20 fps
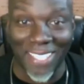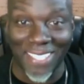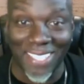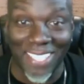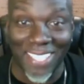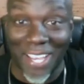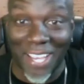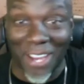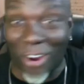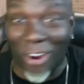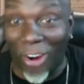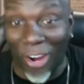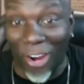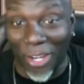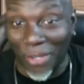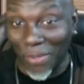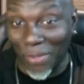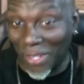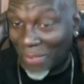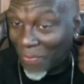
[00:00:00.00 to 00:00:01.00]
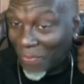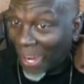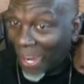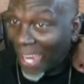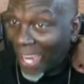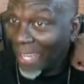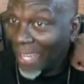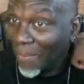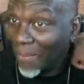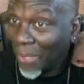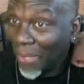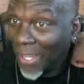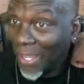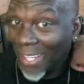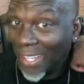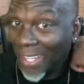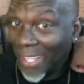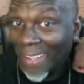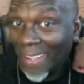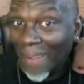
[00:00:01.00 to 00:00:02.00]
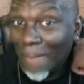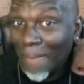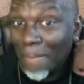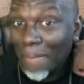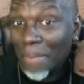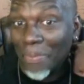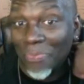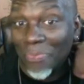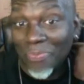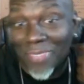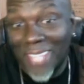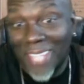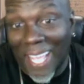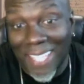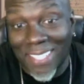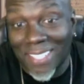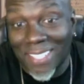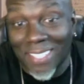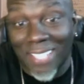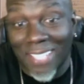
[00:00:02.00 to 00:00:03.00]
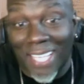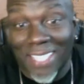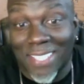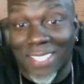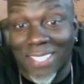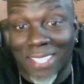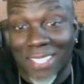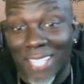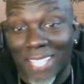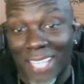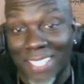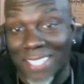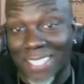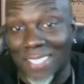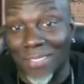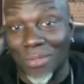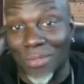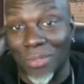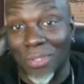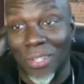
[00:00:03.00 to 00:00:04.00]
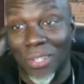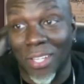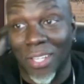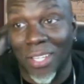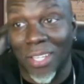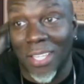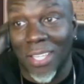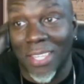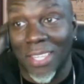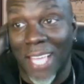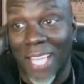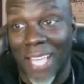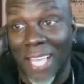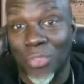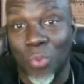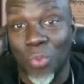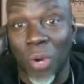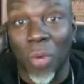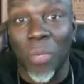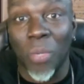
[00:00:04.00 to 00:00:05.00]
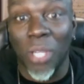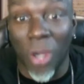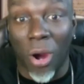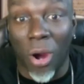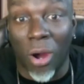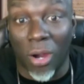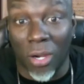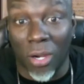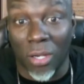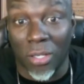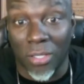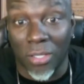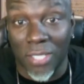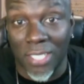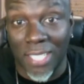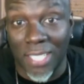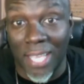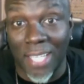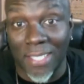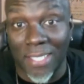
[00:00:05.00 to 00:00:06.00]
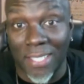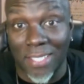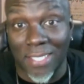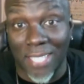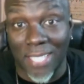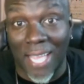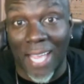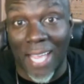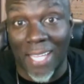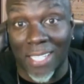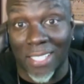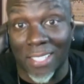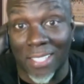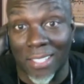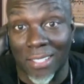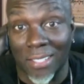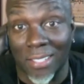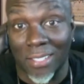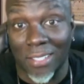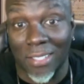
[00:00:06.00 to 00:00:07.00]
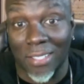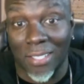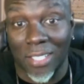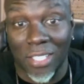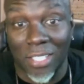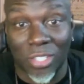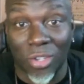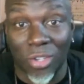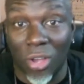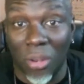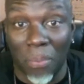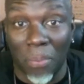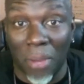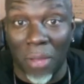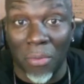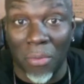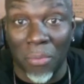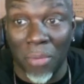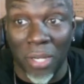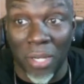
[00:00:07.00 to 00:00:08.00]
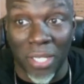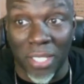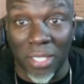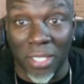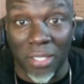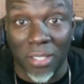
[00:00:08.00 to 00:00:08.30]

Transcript: in there arguing and fighting. But that's that's the, that's that's where we are today in society. It's all about the money.